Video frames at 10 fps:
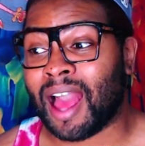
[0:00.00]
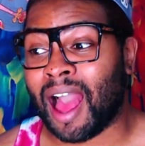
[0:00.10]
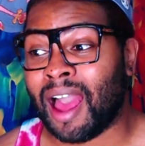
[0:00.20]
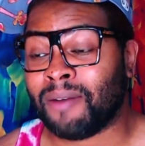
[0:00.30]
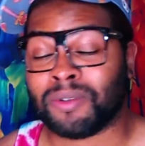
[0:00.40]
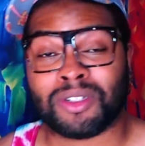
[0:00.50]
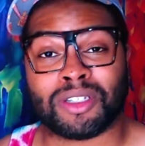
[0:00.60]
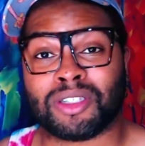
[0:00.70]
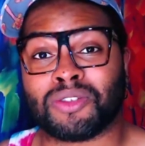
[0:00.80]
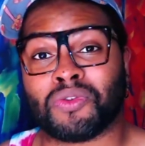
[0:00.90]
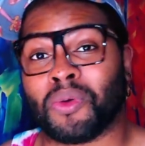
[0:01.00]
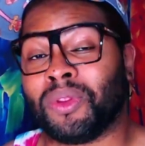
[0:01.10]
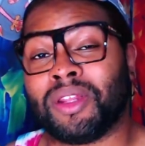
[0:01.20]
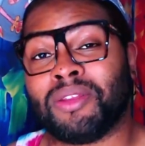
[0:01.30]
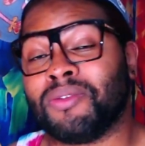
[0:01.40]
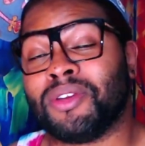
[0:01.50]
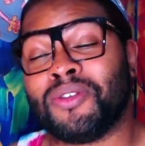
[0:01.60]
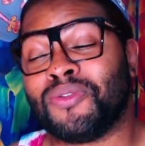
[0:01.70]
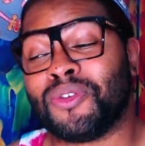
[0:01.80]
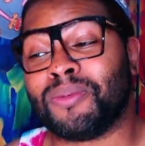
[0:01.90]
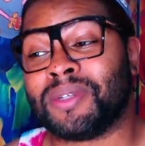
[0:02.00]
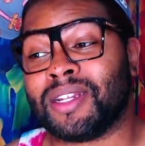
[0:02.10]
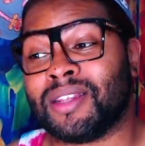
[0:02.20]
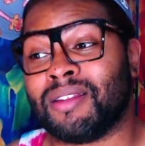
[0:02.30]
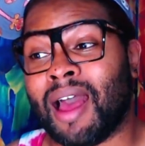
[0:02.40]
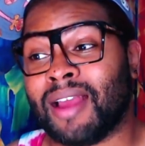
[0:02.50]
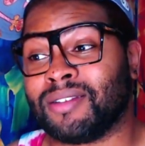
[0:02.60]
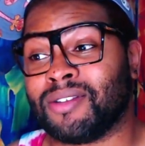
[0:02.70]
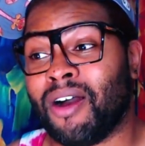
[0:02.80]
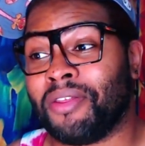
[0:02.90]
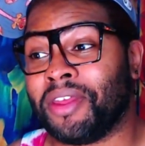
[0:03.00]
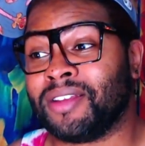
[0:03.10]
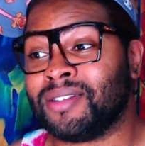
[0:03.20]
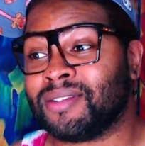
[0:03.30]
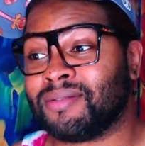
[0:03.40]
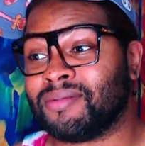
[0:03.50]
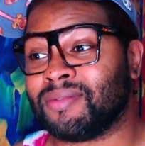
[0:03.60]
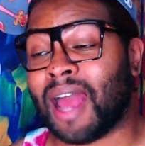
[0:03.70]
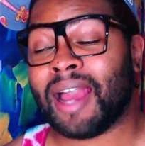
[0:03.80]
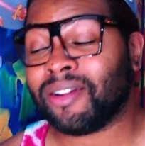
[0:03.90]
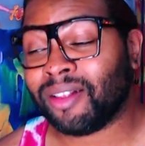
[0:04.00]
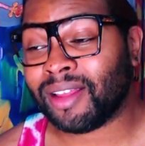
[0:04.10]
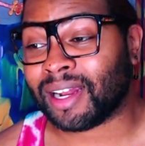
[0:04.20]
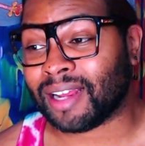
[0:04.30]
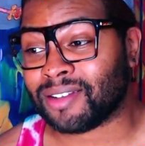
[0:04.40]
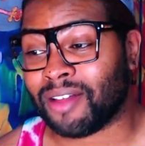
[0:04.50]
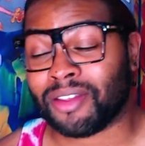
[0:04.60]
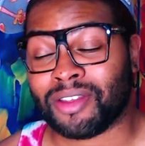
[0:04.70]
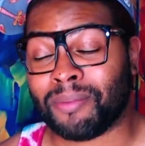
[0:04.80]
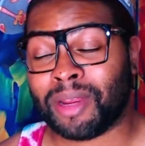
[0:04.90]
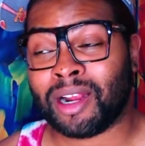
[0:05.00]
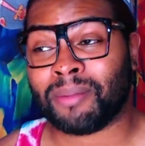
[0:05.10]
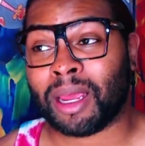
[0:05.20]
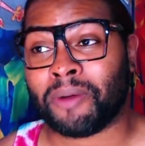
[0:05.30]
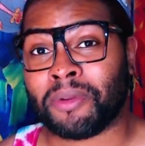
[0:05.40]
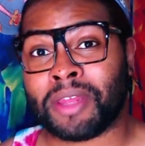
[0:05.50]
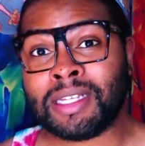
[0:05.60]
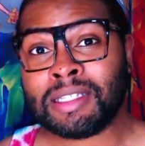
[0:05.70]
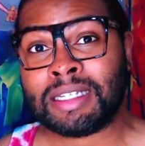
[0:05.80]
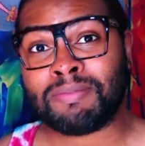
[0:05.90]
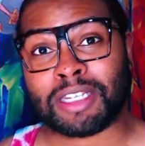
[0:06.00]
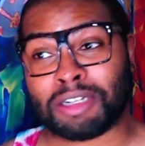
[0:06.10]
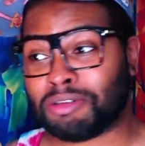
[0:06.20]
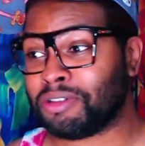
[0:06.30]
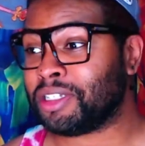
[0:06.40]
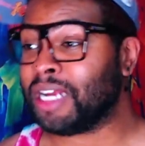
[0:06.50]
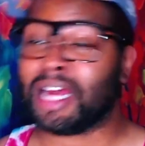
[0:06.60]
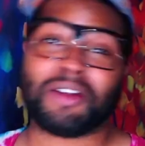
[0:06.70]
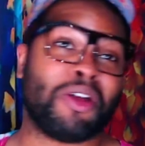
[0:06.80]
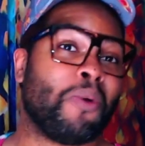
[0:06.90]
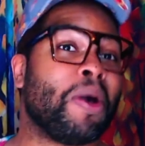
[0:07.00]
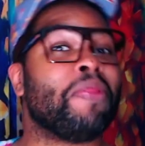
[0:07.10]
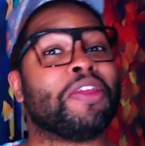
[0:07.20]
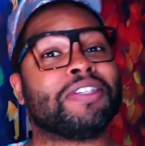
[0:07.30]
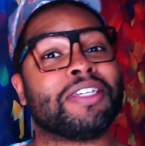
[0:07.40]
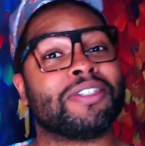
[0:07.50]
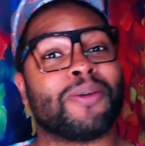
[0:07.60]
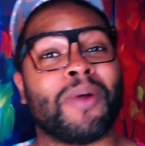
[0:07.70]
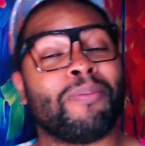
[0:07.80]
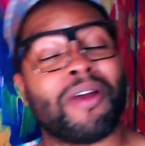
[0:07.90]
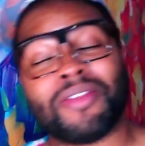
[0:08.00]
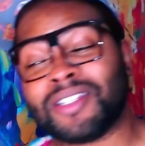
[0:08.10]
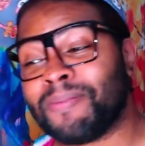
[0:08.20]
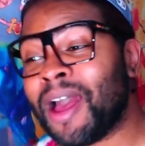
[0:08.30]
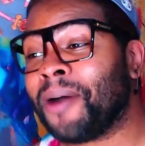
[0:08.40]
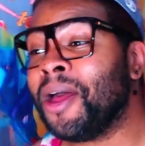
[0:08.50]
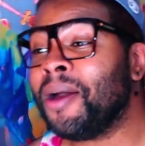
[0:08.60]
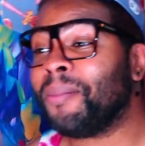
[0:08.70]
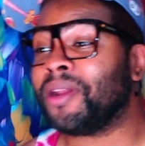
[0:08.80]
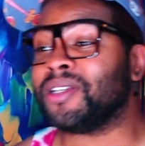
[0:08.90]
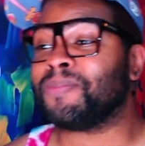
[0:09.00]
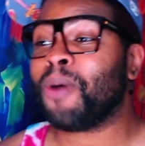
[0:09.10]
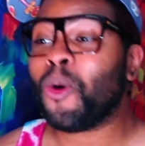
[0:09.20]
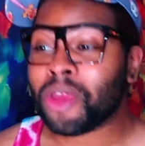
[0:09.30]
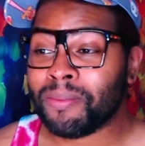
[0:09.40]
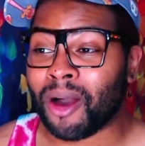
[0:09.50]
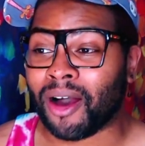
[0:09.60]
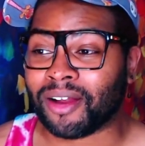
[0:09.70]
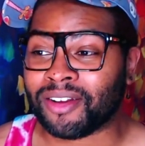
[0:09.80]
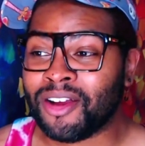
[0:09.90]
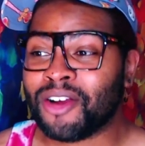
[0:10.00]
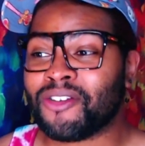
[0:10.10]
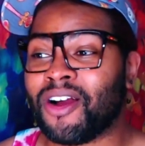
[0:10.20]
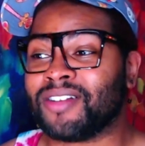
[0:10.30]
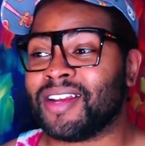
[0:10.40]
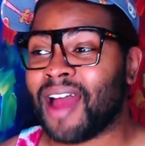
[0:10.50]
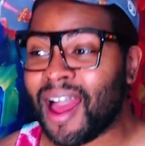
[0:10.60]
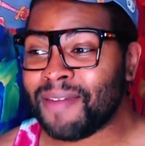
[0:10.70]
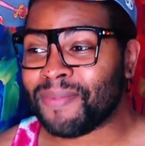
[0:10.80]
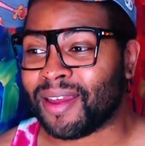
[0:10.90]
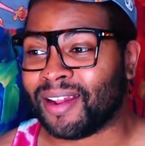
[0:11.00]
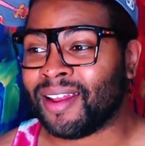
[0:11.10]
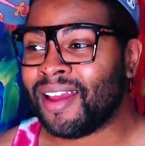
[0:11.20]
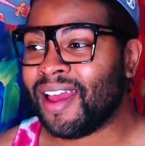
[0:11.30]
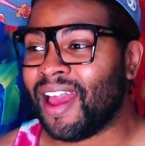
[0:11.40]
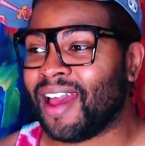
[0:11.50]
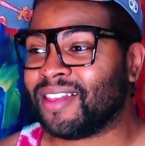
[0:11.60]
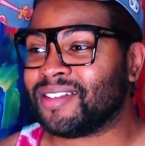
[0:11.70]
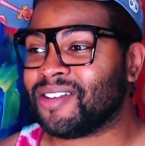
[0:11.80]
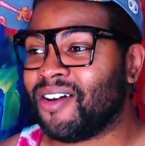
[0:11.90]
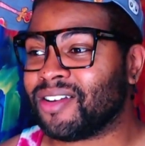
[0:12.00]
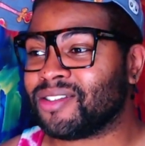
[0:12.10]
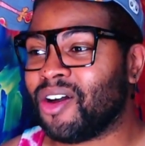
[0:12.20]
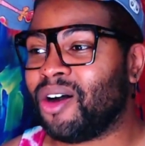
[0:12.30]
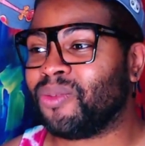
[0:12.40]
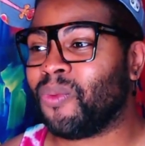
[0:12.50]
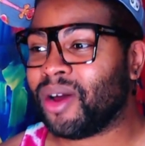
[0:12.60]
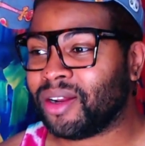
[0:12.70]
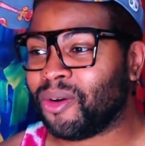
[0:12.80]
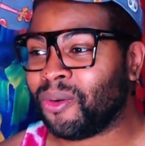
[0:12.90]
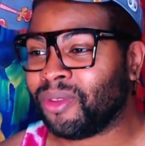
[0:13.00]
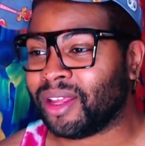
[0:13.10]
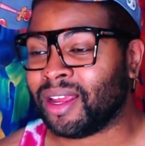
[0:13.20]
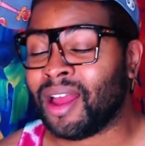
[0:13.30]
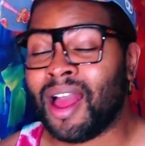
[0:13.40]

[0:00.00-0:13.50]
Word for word: I was just scrolling through the YouTubes and I saw this title and I saw the thumbnail. I'm like, well, that seems interesting. I don't know what this is or what brought this about, but it's Pokemon Cross Enhypen, and the song is called One and Only.